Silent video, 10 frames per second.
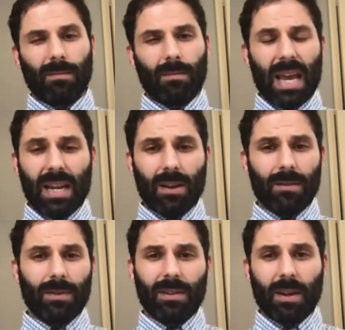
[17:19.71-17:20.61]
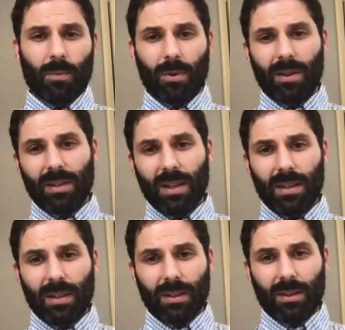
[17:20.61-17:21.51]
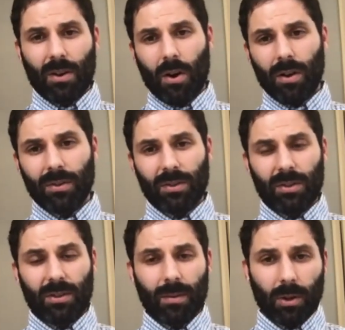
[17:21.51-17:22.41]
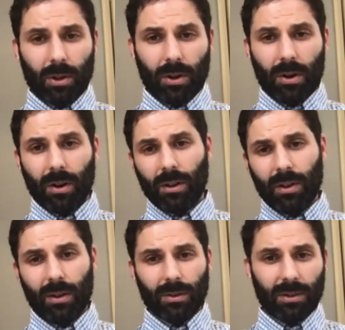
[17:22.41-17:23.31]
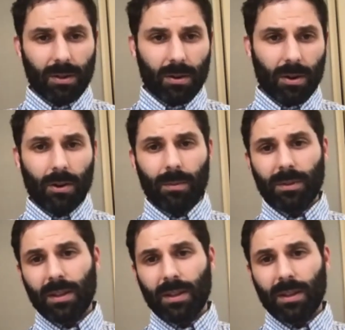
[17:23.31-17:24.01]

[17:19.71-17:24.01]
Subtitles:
many of the tick-borne diseases cause similar clinical syndromes,